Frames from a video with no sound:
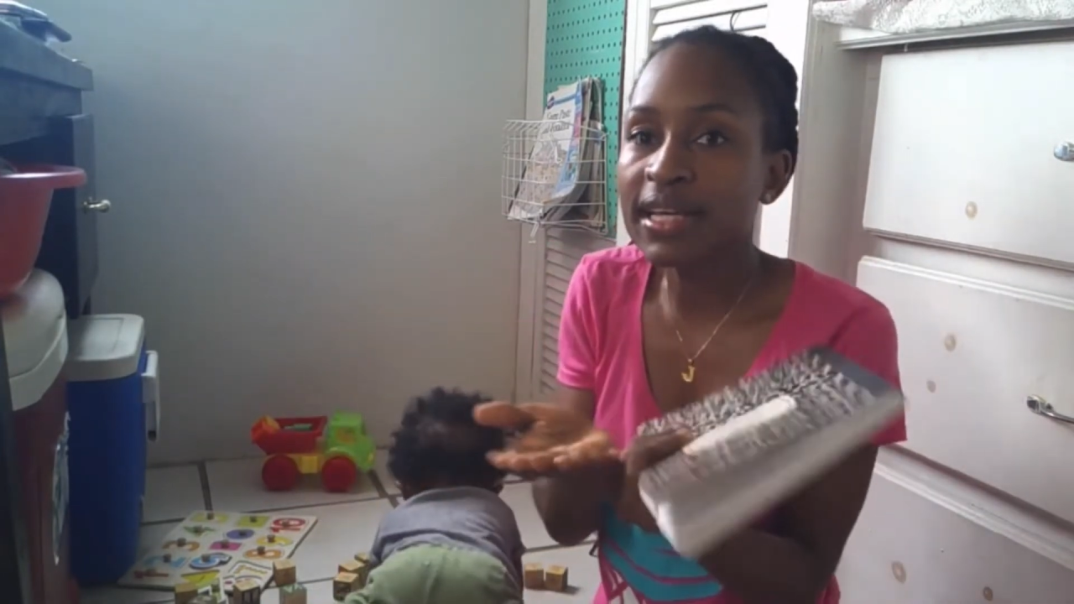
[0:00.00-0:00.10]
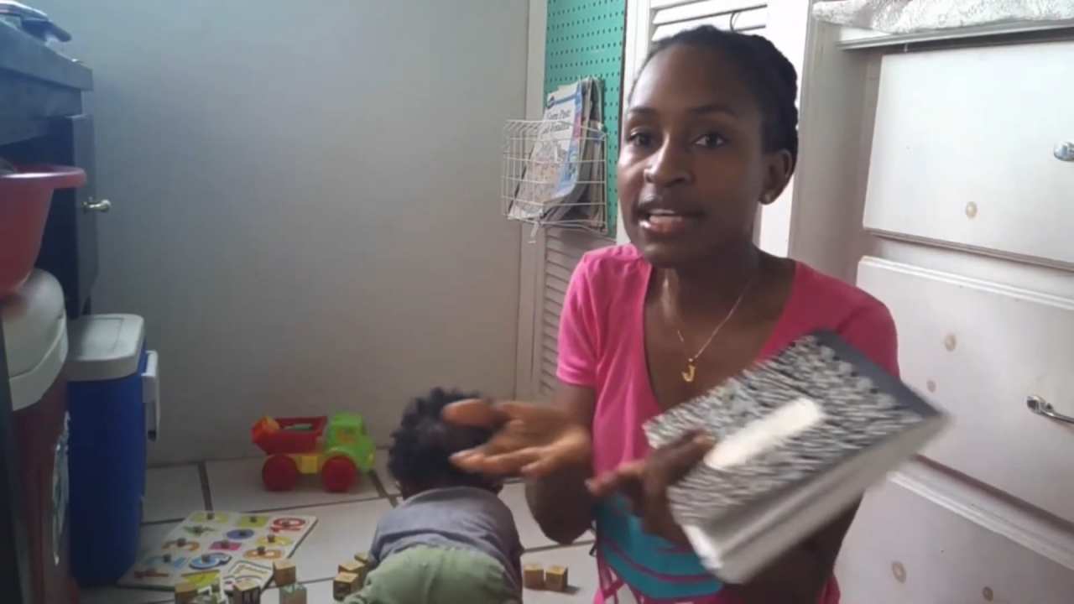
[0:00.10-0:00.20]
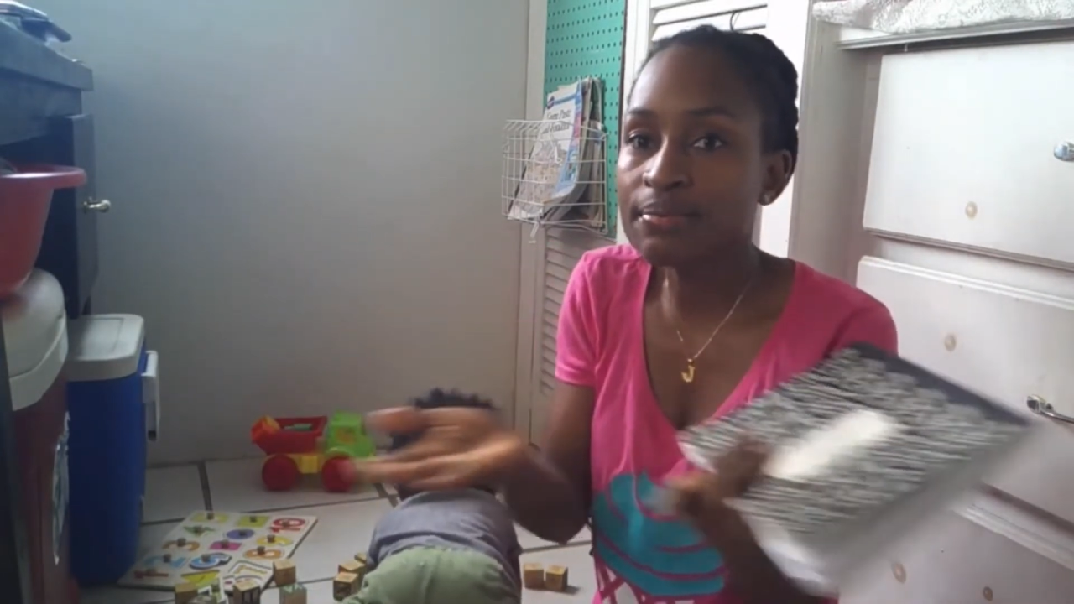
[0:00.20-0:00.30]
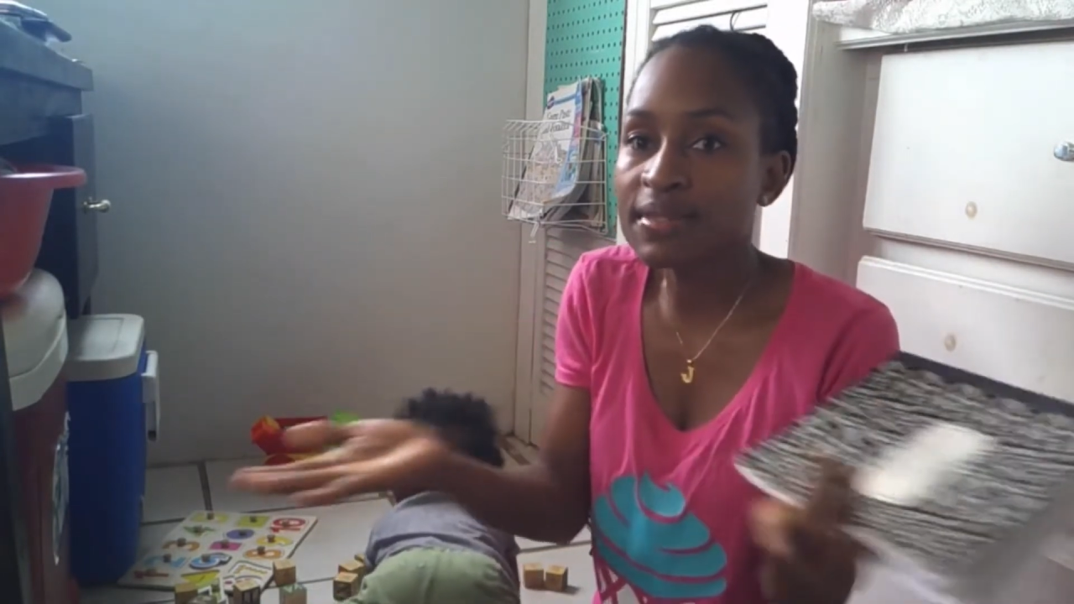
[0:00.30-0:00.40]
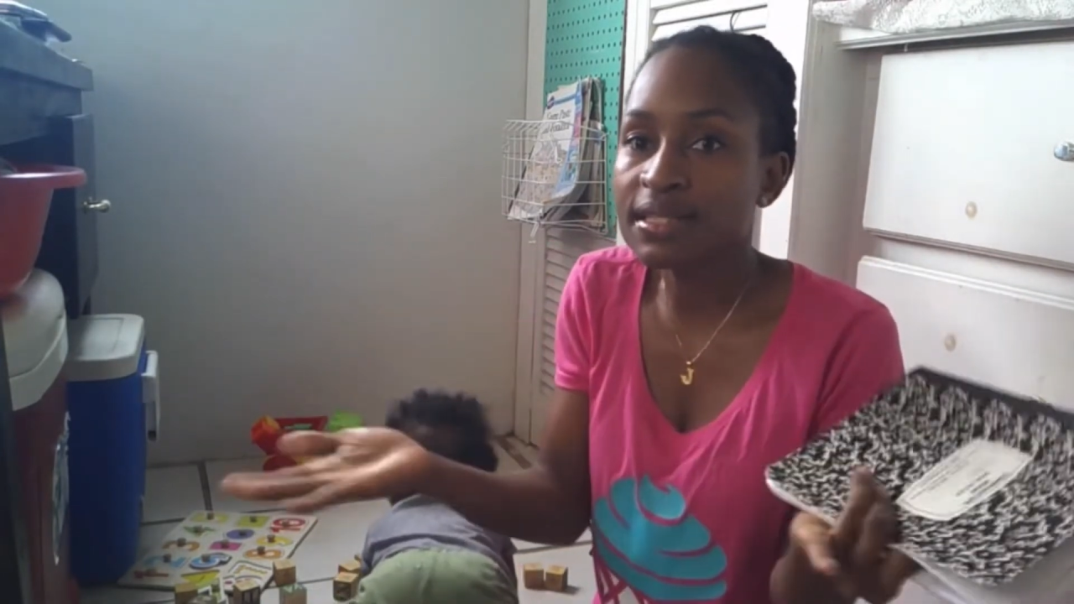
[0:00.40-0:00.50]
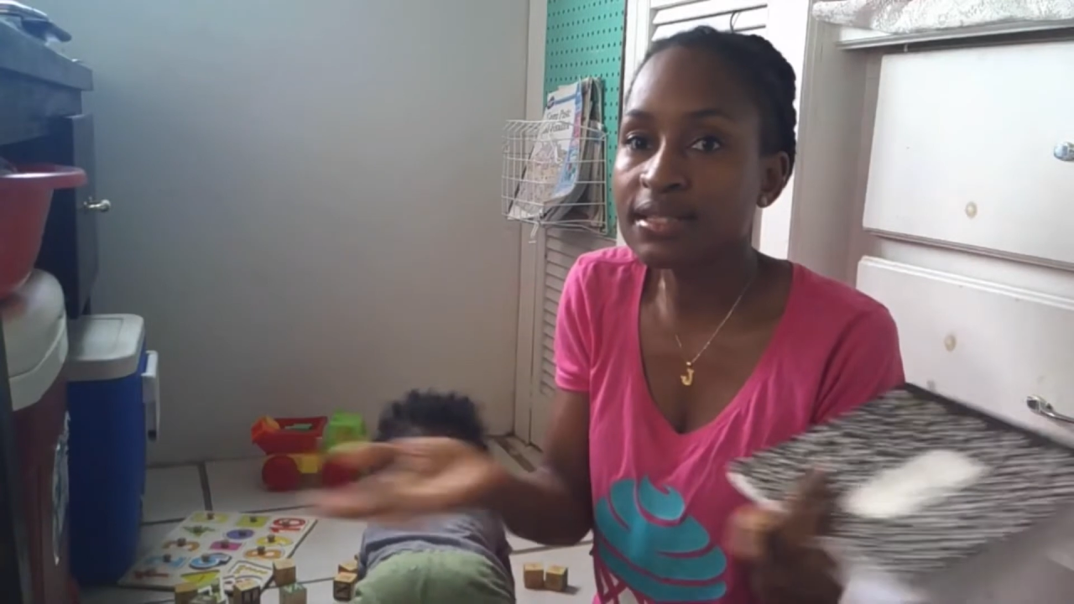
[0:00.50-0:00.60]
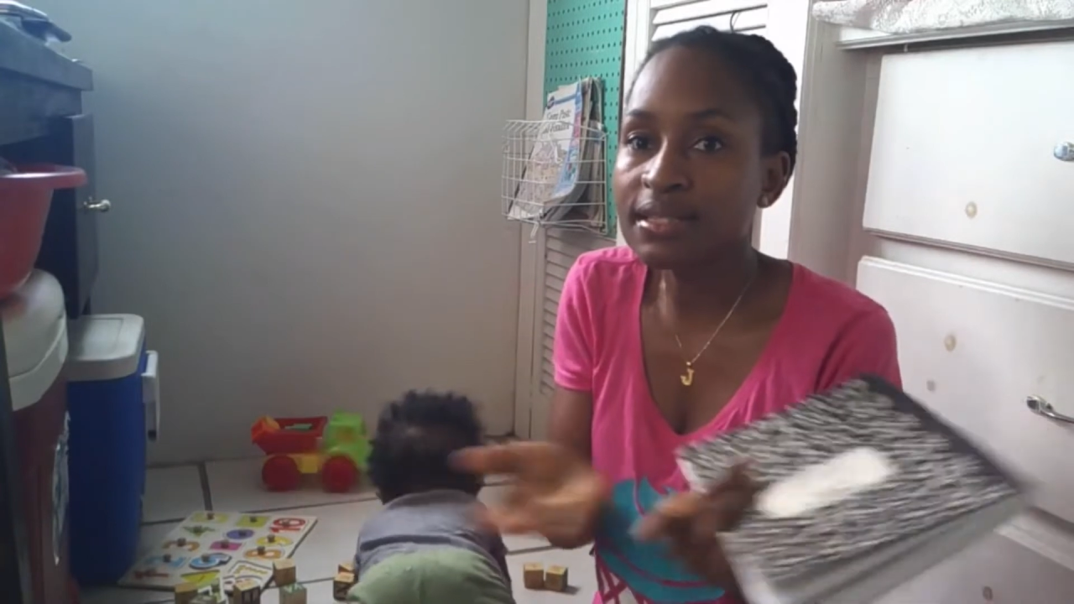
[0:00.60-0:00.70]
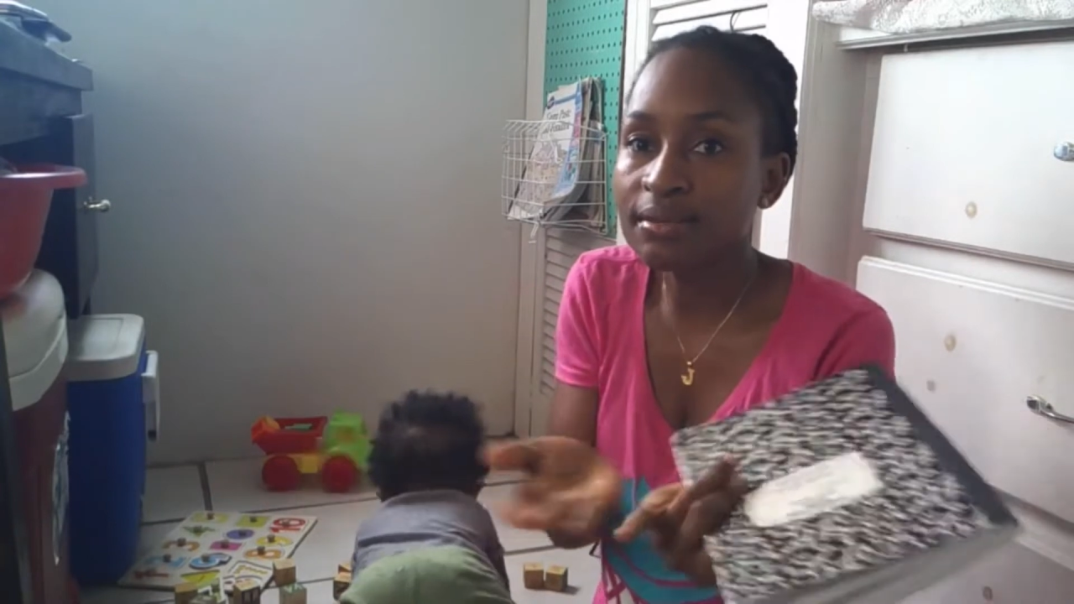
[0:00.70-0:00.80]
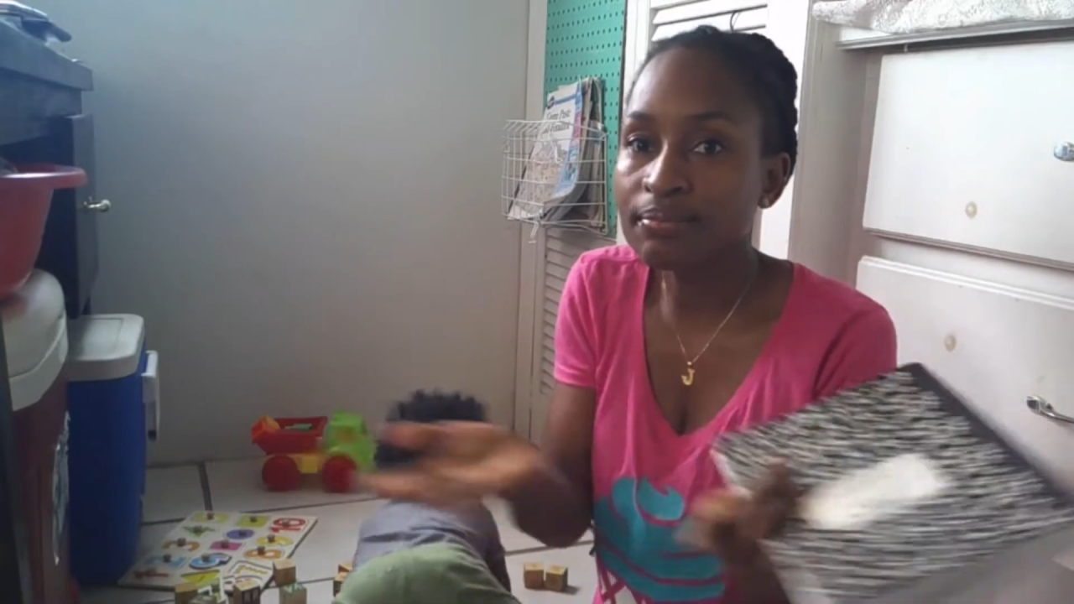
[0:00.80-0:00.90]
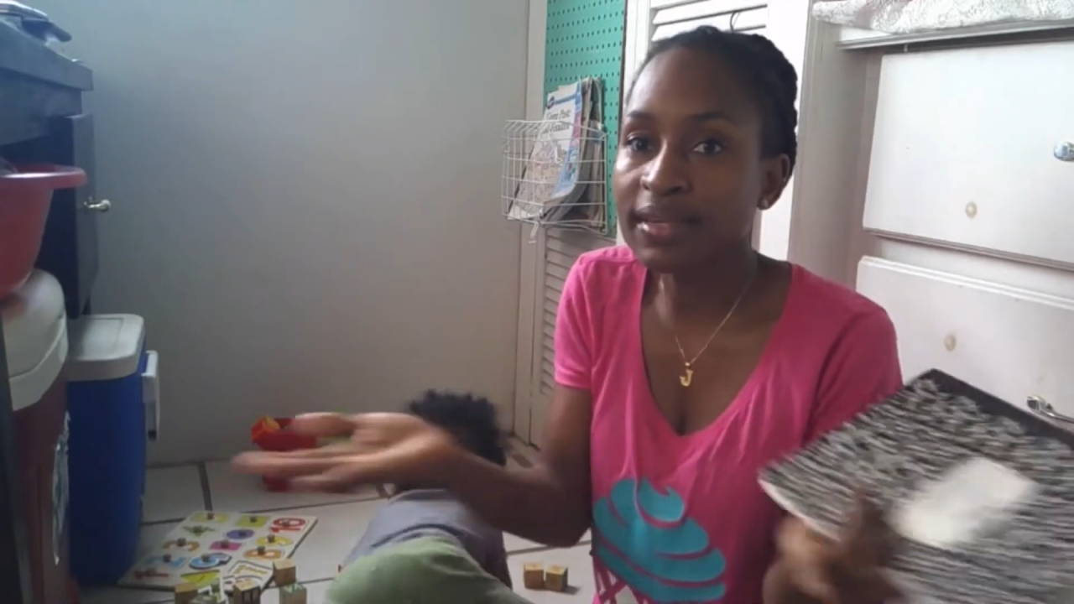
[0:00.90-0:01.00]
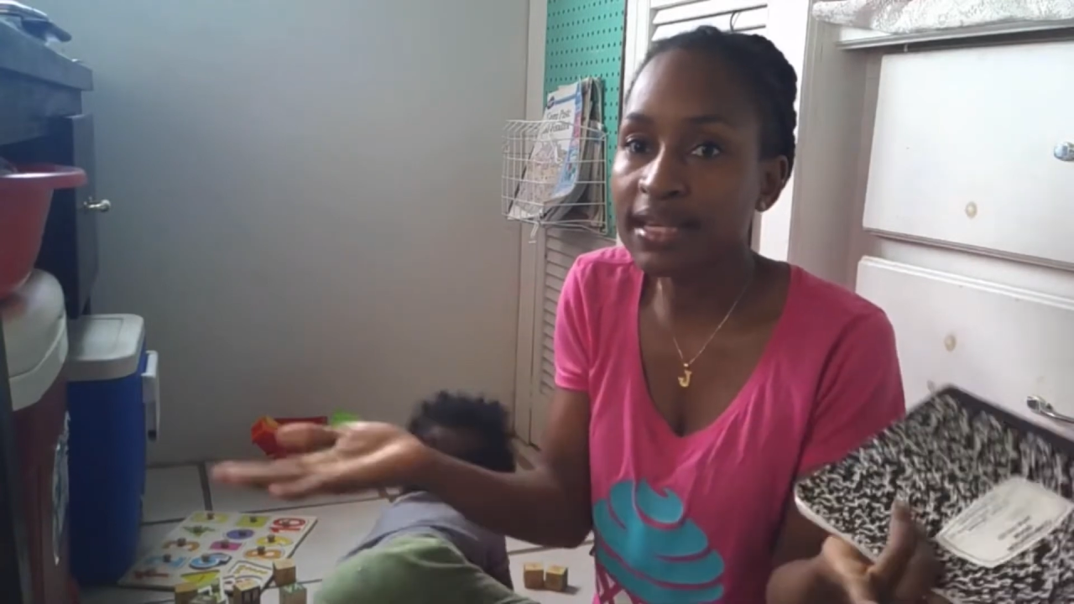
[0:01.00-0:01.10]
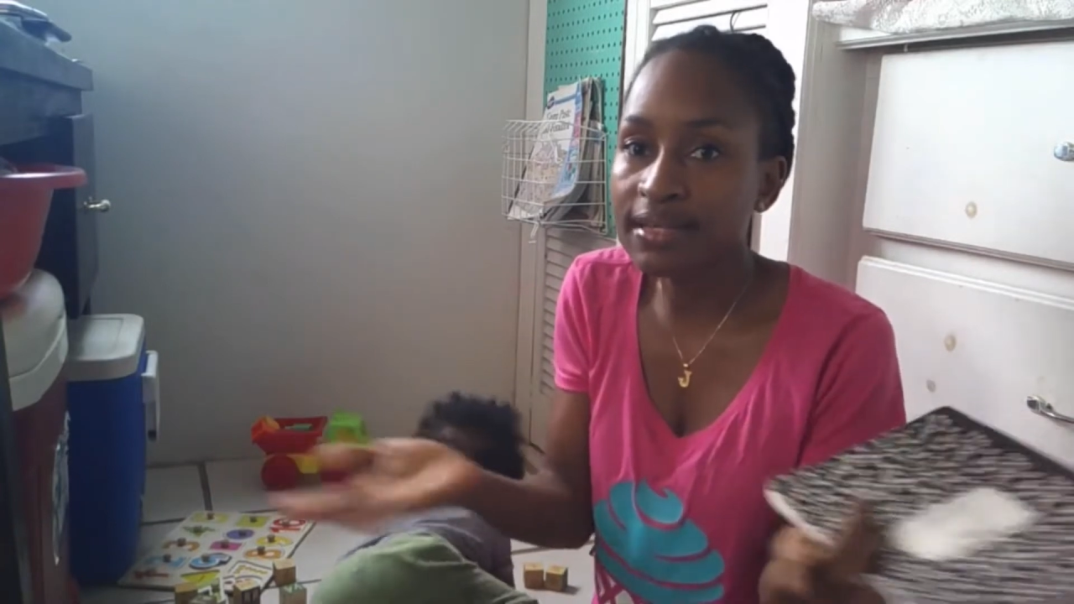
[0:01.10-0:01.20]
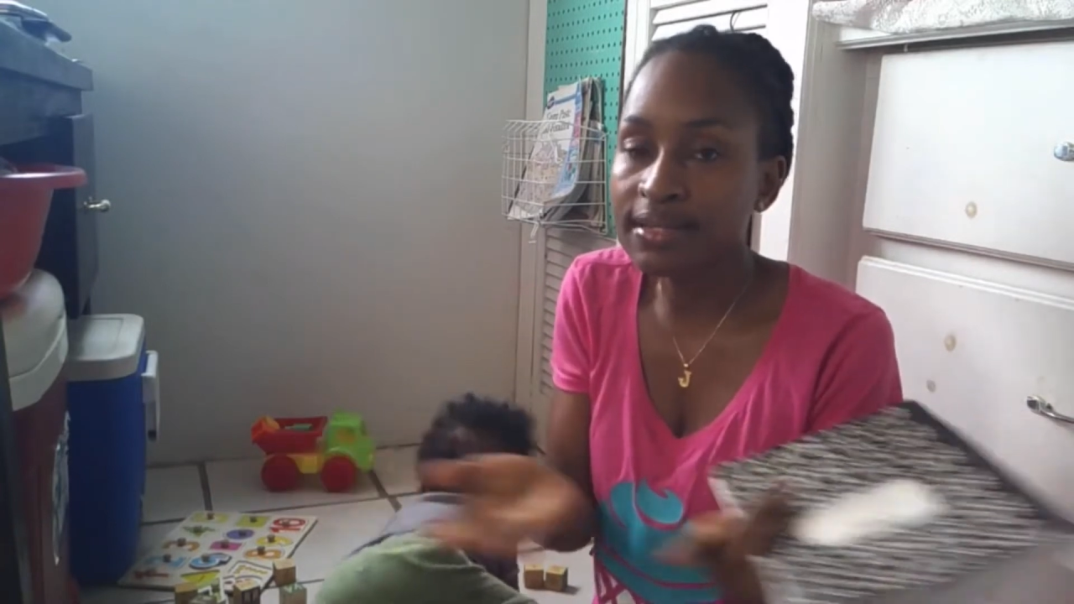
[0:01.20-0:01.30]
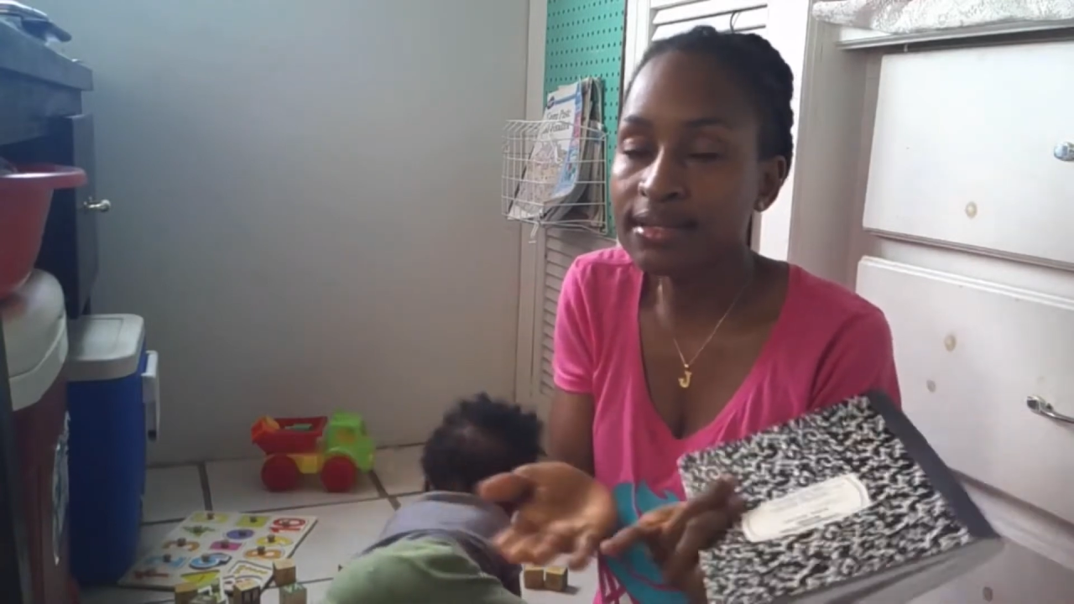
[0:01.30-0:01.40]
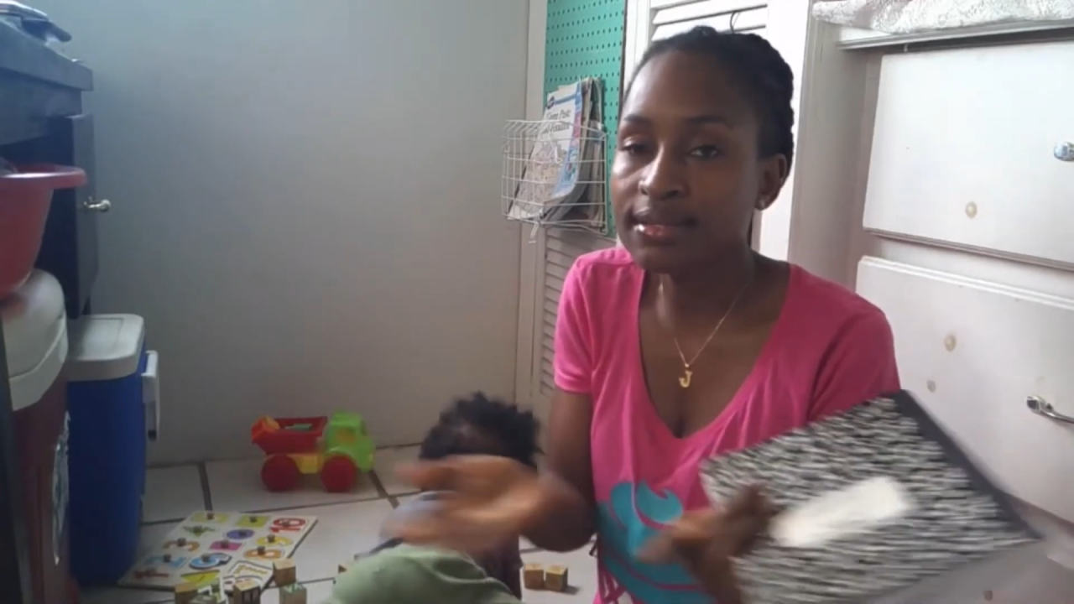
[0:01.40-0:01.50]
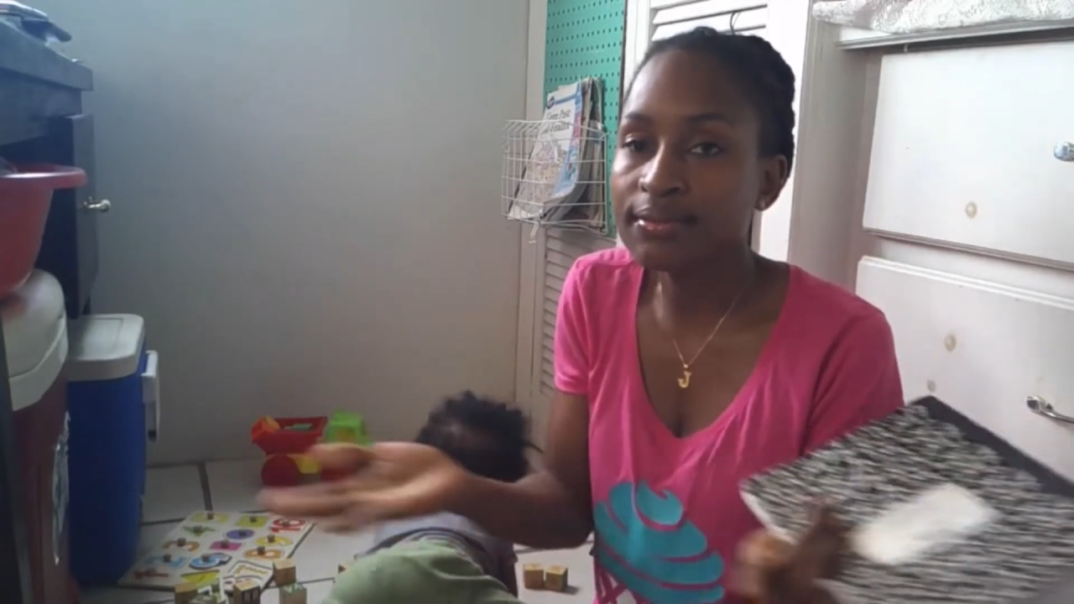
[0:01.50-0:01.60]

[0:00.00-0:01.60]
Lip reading: keeps it in place.